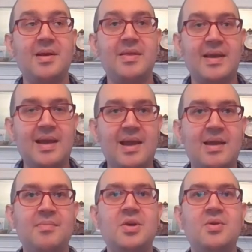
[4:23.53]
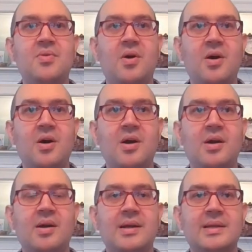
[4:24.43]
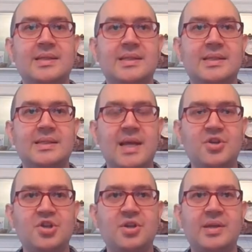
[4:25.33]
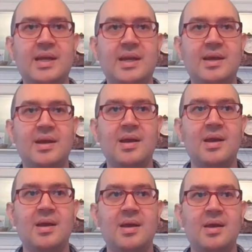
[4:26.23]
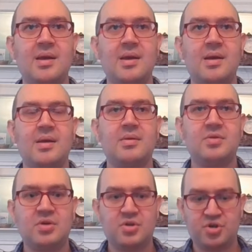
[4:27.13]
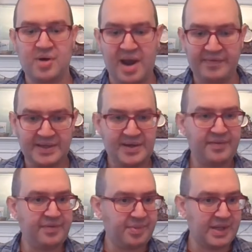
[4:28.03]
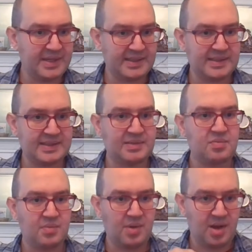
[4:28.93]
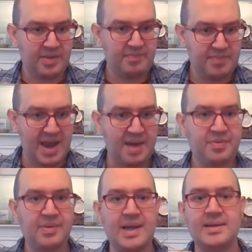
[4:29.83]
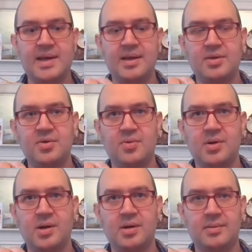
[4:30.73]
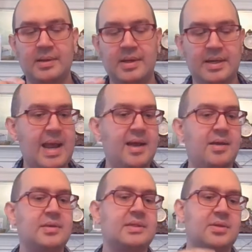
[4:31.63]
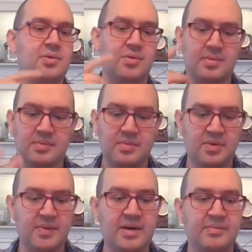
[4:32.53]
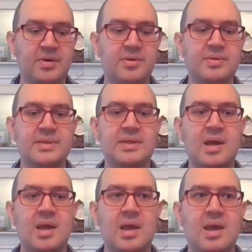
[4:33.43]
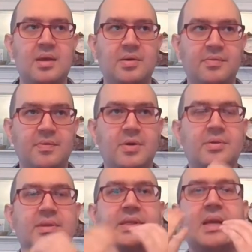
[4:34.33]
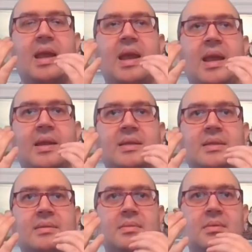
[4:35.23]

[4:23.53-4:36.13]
In the game, you are essentially traveling to different places on the map, laying down your canals, your railroads, your roads, and